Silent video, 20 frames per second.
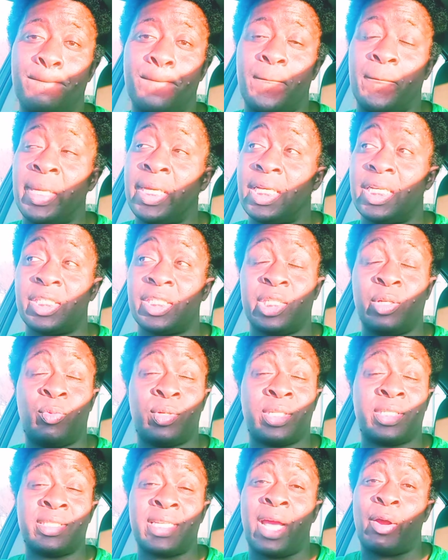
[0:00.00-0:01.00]
because she
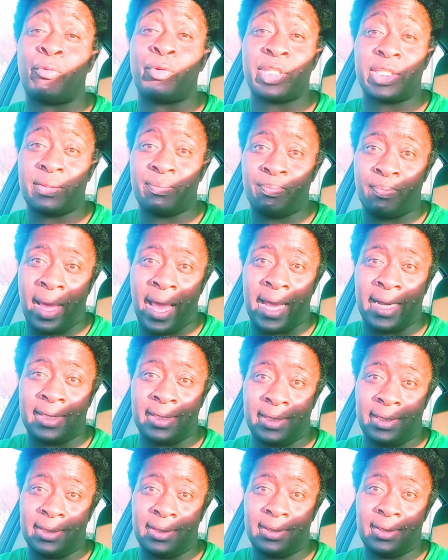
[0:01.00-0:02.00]
was not
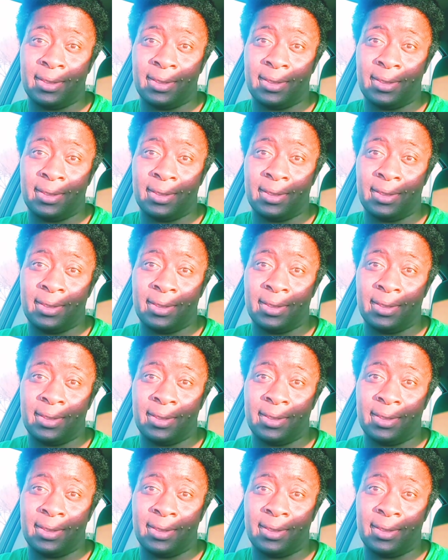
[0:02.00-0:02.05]
responding.